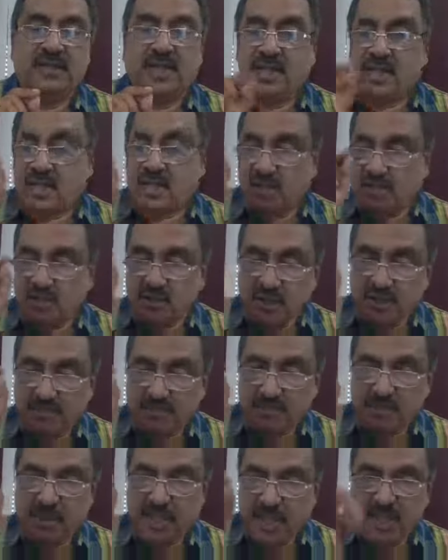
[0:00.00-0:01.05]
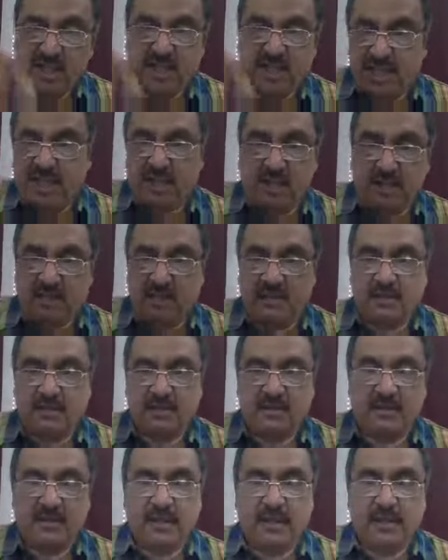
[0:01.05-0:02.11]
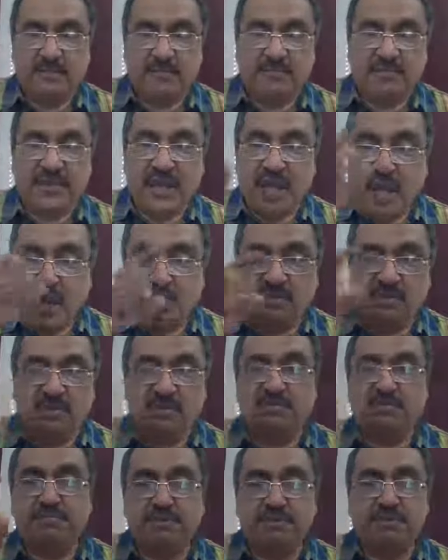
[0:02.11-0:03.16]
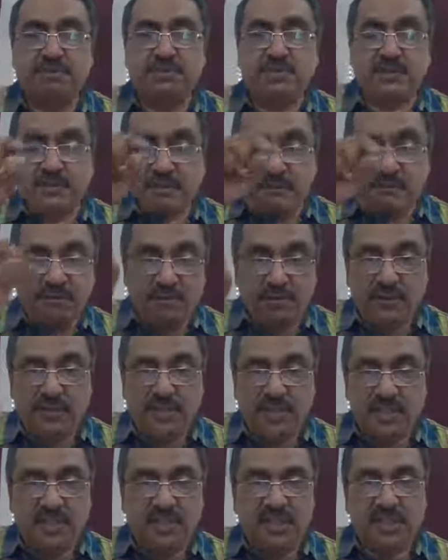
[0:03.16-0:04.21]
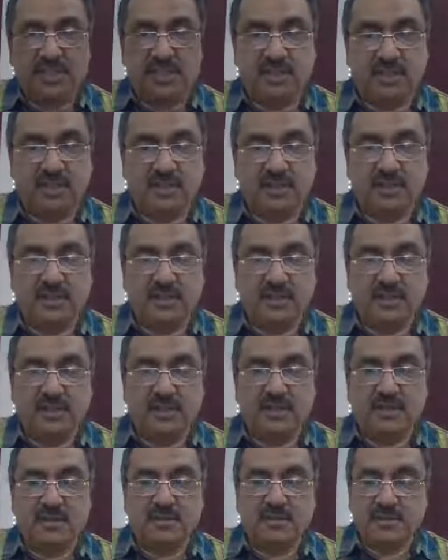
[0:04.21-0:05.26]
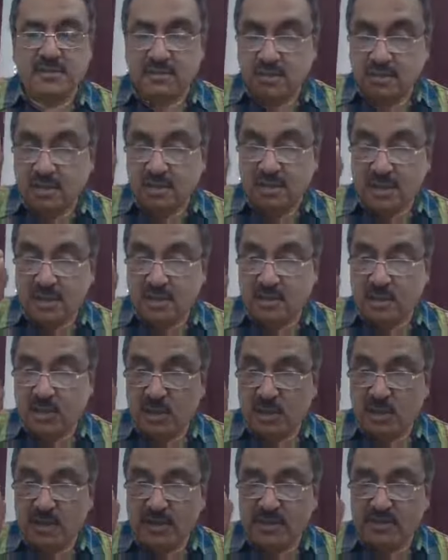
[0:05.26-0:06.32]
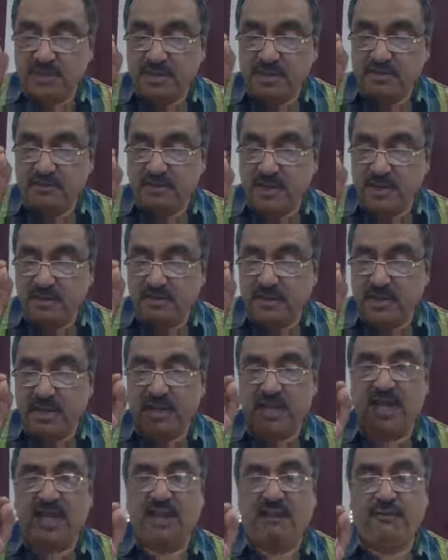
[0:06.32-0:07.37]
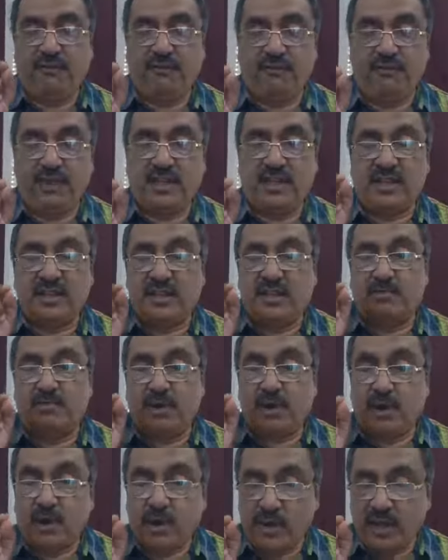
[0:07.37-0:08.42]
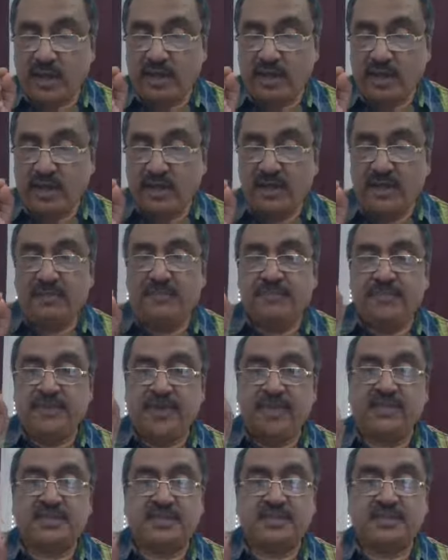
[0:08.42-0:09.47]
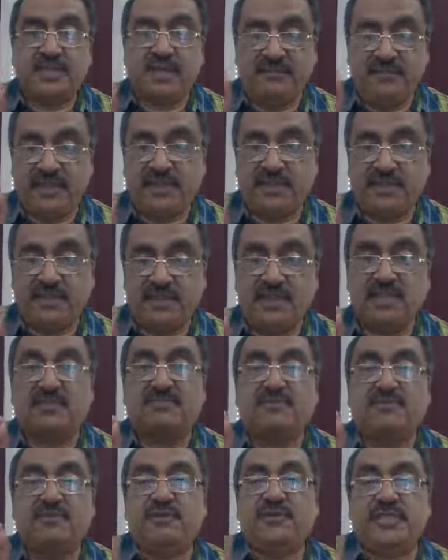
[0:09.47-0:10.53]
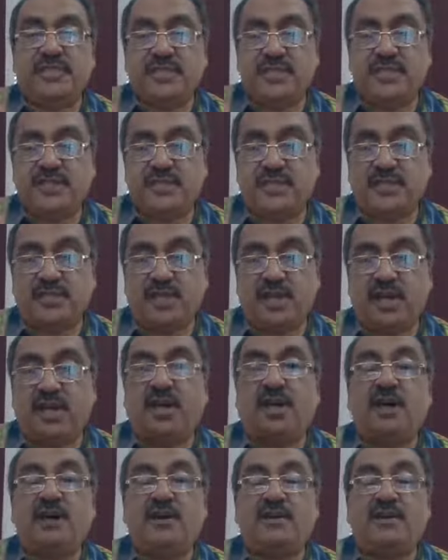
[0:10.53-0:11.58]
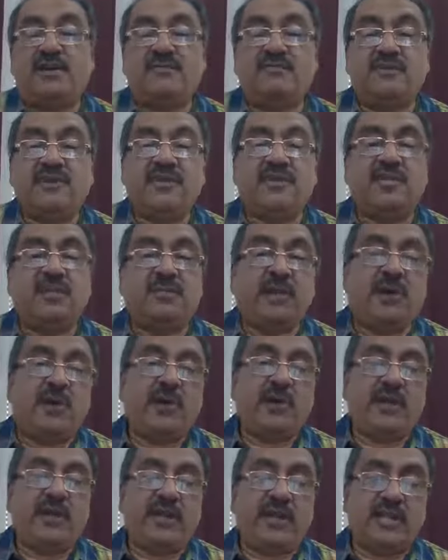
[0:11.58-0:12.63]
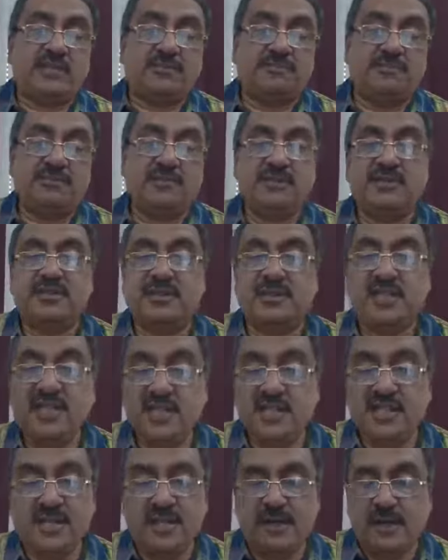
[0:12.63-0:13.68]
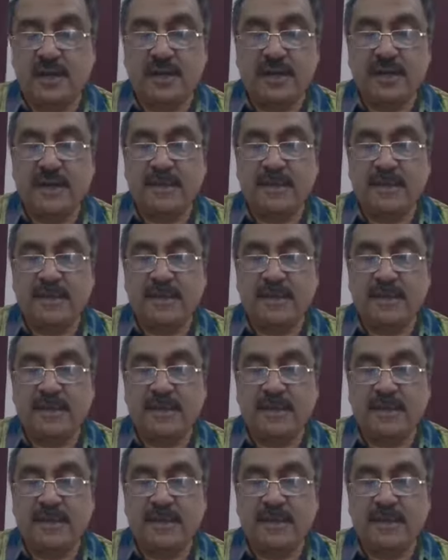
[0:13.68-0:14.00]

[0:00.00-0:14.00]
They should not put initial. They have to put full signature. So this also you have to be very, very careful whether the borrower has affixed his full signature or whether the borrower has put his initial.